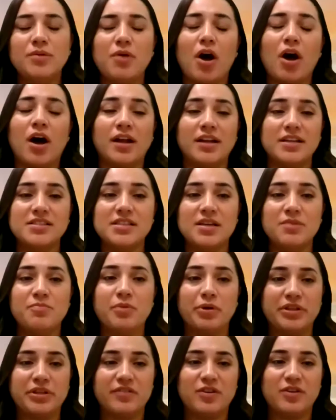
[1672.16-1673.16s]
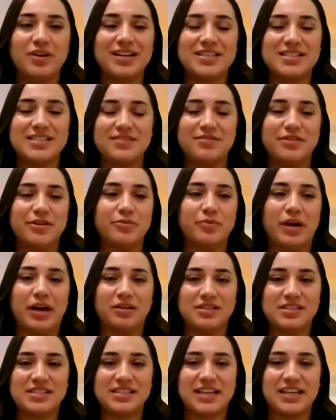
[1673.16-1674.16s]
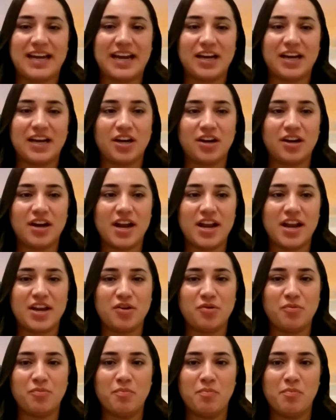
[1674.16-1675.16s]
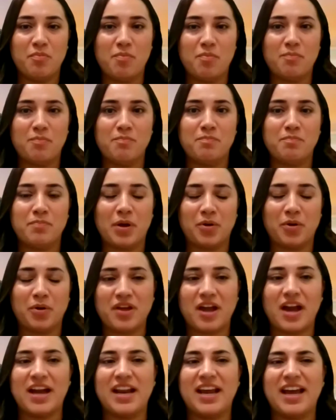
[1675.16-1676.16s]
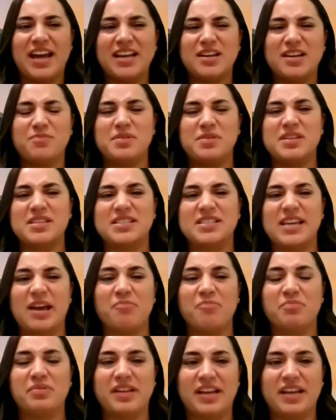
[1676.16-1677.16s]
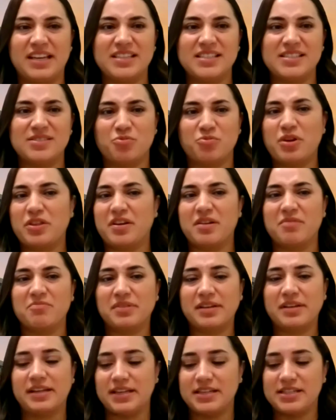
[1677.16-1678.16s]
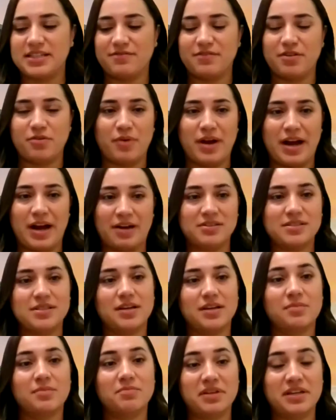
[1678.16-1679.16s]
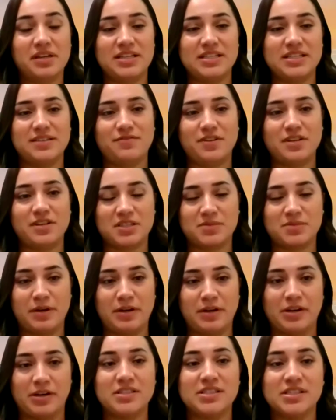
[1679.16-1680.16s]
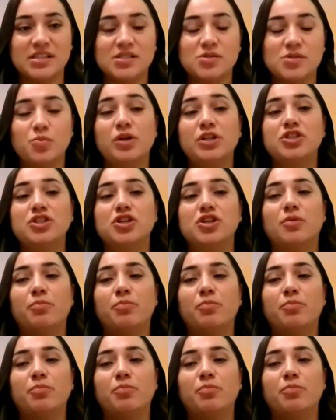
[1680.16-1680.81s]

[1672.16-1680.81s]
honestly, both of you had different routes to get here, and you both kind of ended up in the same place with completely different routes and completely different experiences, which